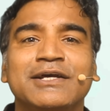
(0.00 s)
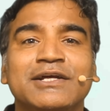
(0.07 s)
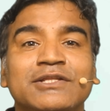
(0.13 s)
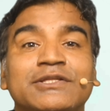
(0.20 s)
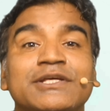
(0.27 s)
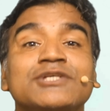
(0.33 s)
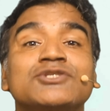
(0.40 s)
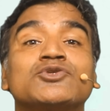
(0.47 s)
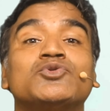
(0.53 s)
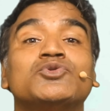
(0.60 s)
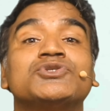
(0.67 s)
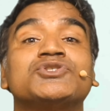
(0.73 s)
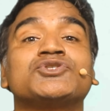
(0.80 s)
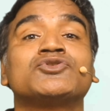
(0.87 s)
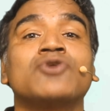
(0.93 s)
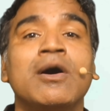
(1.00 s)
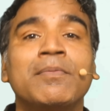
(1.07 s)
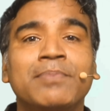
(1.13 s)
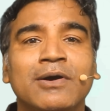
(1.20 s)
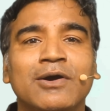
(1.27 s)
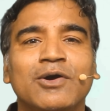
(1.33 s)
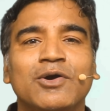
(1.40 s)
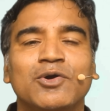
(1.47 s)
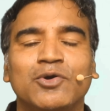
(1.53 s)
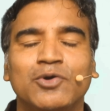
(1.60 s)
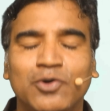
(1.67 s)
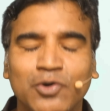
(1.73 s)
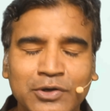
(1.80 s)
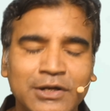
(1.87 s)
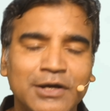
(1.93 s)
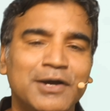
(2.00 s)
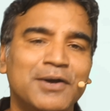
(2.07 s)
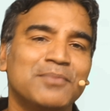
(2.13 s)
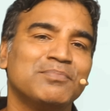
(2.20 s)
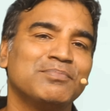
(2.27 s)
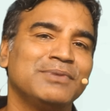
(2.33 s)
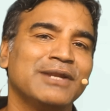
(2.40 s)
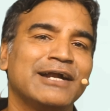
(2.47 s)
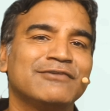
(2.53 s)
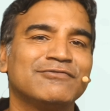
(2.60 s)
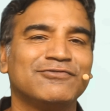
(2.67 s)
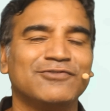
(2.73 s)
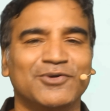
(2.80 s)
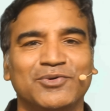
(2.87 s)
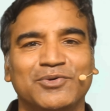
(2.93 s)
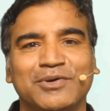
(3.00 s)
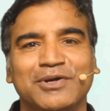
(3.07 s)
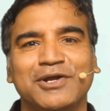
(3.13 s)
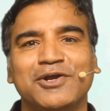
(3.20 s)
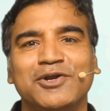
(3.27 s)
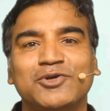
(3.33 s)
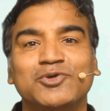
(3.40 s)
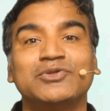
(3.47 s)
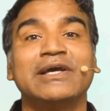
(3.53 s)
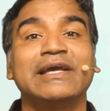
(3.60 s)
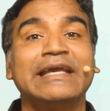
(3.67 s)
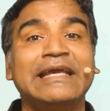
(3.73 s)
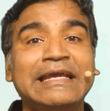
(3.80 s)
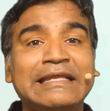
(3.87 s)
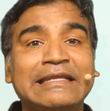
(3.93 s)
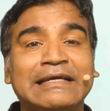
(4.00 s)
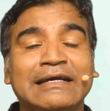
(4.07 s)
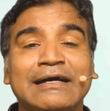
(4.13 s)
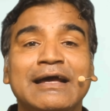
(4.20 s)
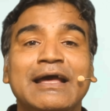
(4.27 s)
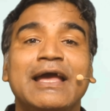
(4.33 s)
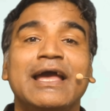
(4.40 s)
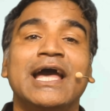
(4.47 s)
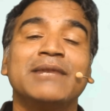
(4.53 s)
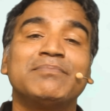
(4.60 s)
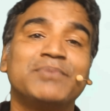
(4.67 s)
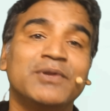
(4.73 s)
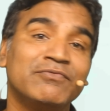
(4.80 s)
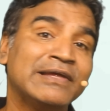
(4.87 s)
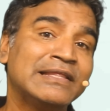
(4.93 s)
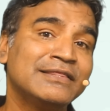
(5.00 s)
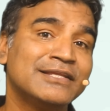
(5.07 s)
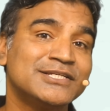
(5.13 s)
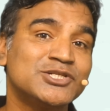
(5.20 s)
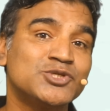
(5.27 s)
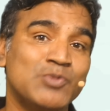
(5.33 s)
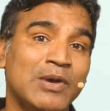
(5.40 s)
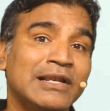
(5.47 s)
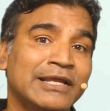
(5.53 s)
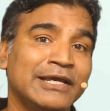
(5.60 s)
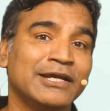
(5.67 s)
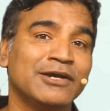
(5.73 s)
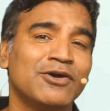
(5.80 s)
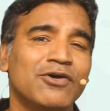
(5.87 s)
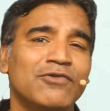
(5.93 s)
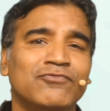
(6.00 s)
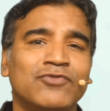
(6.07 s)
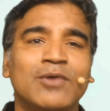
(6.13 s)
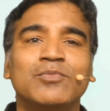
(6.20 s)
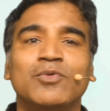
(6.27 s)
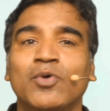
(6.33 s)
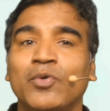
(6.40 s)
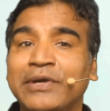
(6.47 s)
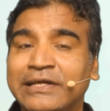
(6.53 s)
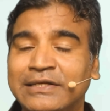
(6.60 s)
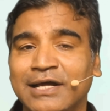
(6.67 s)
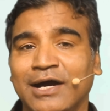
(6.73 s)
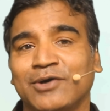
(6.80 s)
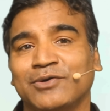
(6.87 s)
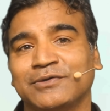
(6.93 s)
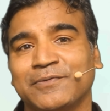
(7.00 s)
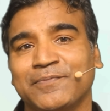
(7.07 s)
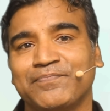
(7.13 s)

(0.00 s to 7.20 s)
This could stop good blood flow to the area and prevent the swelling from going down.